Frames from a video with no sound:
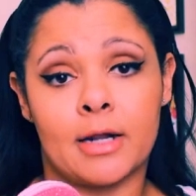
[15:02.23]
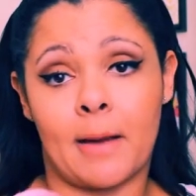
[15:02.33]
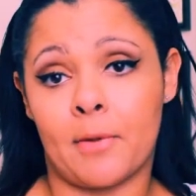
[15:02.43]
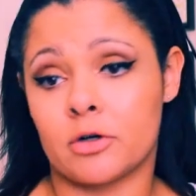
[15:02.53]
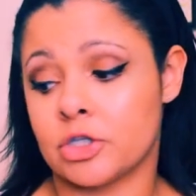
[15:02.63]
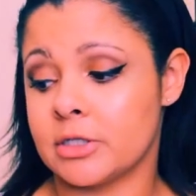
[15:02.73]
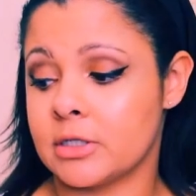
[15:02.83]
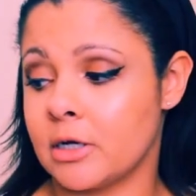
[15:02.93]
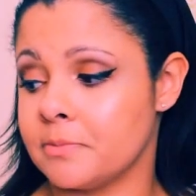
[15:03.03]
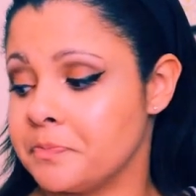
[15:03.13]
that I purchased
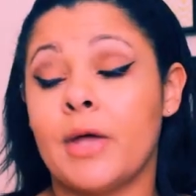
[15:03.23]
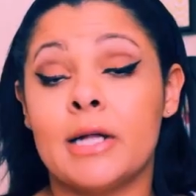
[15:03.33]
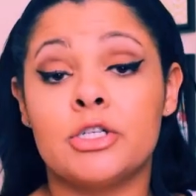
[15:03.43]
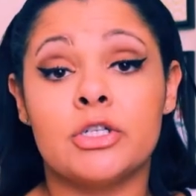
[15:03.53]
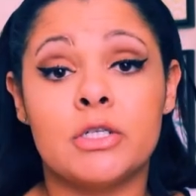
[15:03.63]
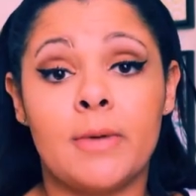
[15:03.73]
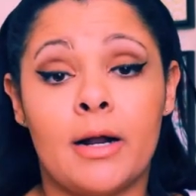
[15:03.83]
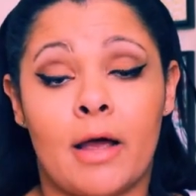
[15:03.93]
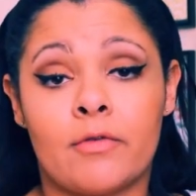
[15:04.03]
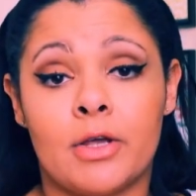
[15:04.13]
it. So that's just
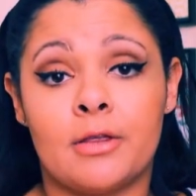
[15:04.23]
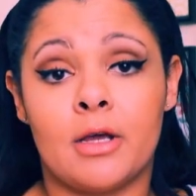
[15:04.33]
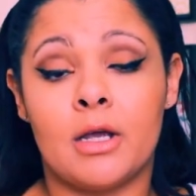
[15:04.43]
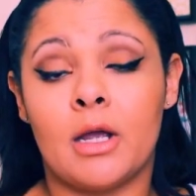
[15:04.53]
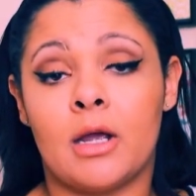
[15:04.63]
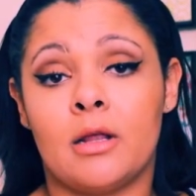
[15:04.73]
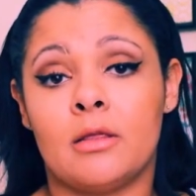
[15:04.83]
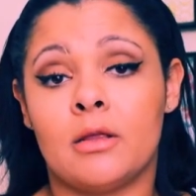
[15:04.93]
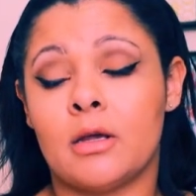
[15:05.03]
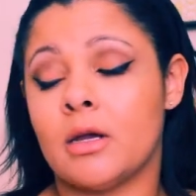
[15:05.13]
about everything
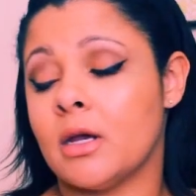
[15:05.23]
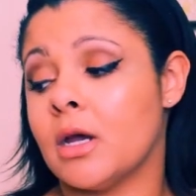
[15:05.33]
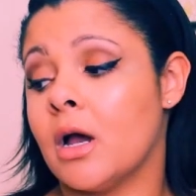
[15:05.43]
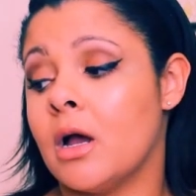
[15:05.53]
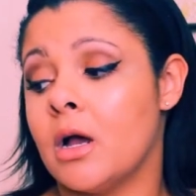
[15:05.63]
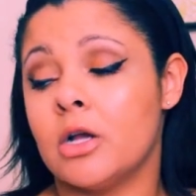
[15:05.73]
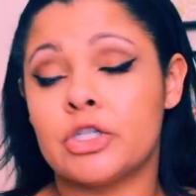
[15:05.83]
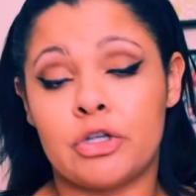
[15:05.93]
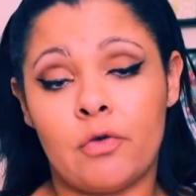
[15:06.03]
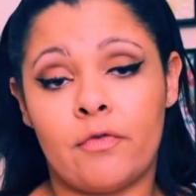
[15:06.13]
in the
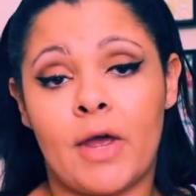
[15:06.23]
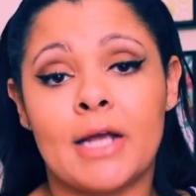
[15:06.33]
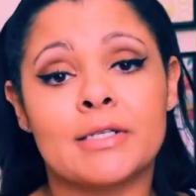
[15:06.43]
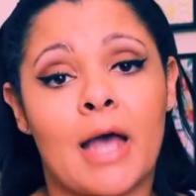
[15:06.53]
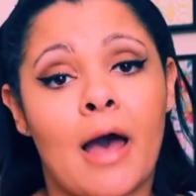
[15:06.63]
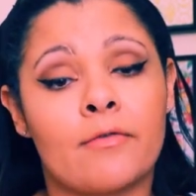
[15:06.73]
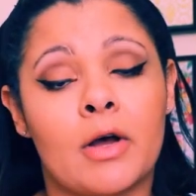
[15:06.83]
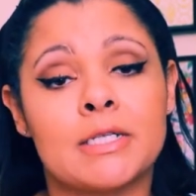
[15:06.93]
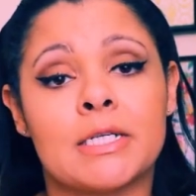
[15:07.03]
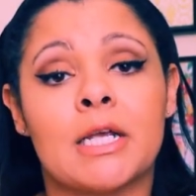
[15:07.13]
Too Faced Kat
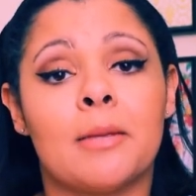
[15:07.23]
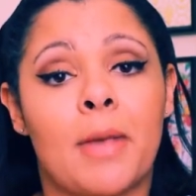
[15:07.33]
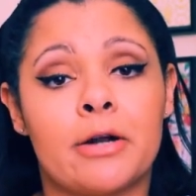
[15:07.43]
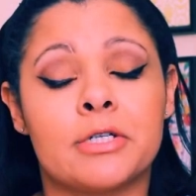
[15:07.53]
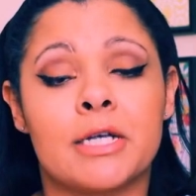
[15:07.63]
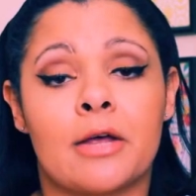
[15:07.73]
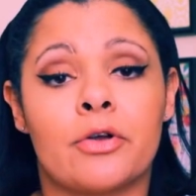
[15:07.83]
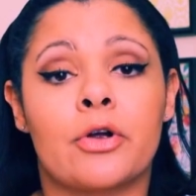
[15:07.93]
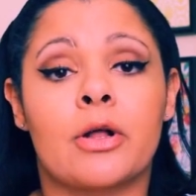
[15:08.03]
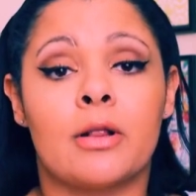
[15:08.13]
Von D Better
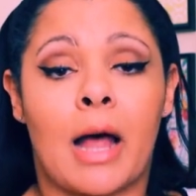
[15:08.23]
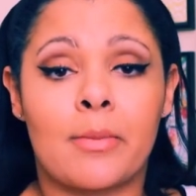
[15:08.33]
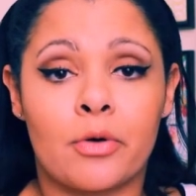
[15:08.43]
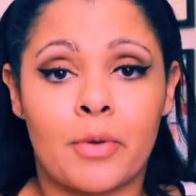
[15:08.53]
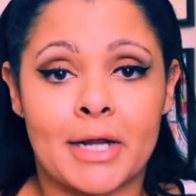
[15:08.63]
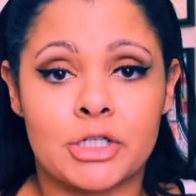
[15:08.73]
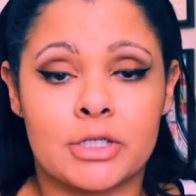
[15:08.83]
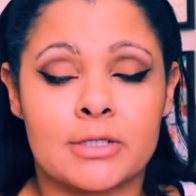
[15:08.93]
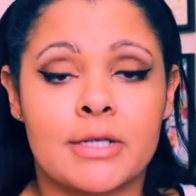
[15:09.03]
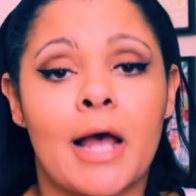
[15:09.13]
Together
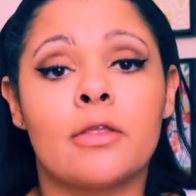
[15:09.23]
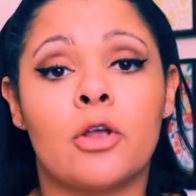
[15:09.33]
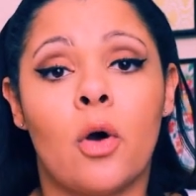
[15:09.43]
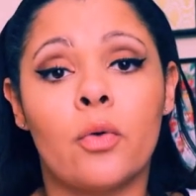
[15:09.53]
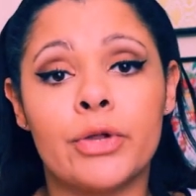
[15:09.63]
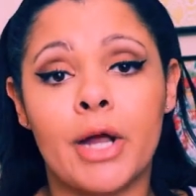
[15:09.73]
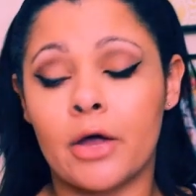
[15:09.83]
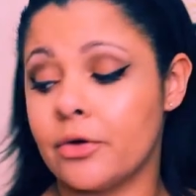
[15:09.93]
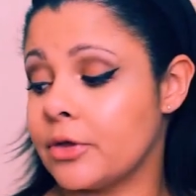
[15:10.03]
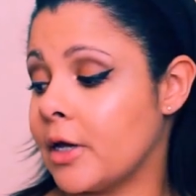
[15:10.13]
collaboration set. The only
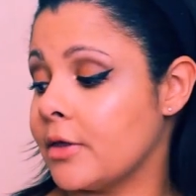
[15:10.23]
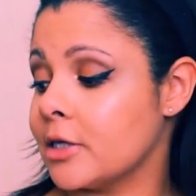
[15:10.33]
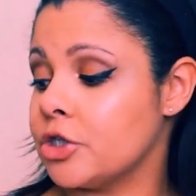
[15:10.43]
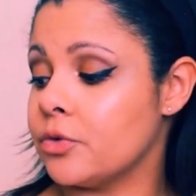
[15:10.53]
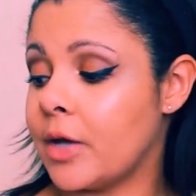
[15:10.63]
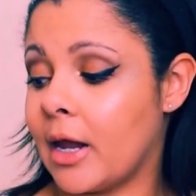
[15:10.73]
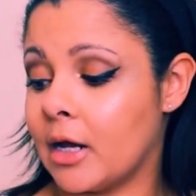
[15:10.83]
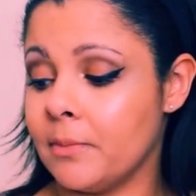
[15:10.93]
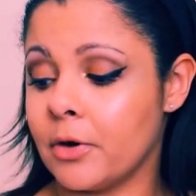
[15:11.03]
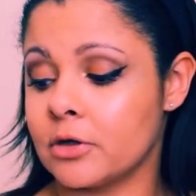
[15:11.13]
other thing that you
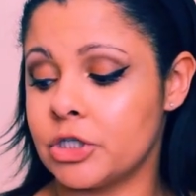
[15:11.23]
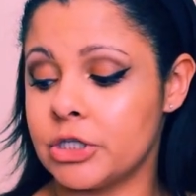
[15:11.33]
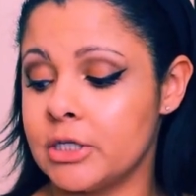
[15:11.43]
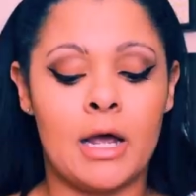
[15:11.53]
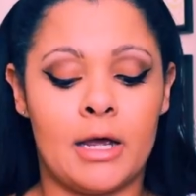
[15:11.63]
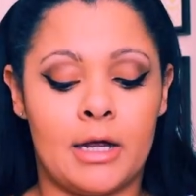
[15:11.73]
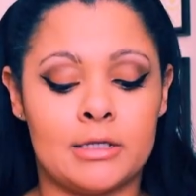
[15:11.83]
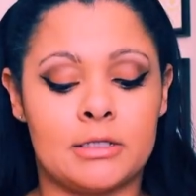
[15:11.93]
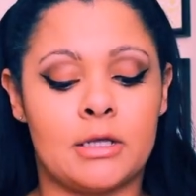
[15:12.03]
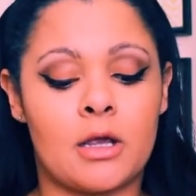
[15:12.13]
can purchase
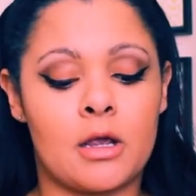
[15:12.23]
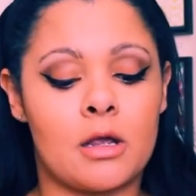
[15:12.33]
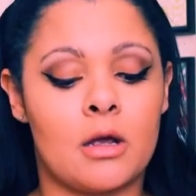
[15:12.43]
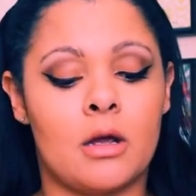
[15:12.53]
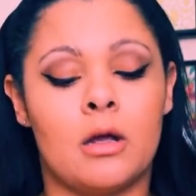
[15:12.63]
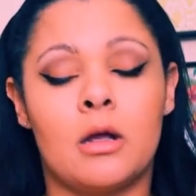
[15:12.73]
is the